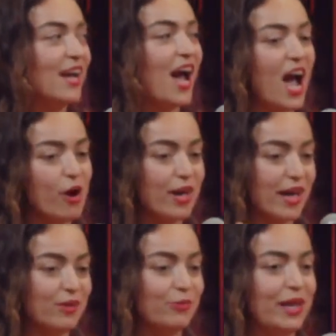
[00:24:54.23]
how
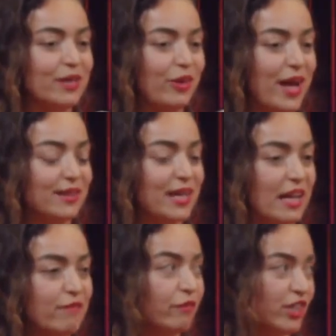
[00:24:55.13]
can we create the
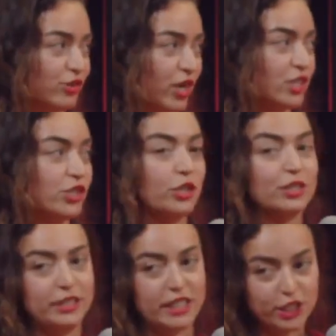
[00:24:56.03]
infrastructure
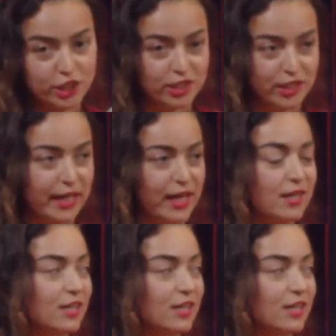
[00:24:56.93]
digitally,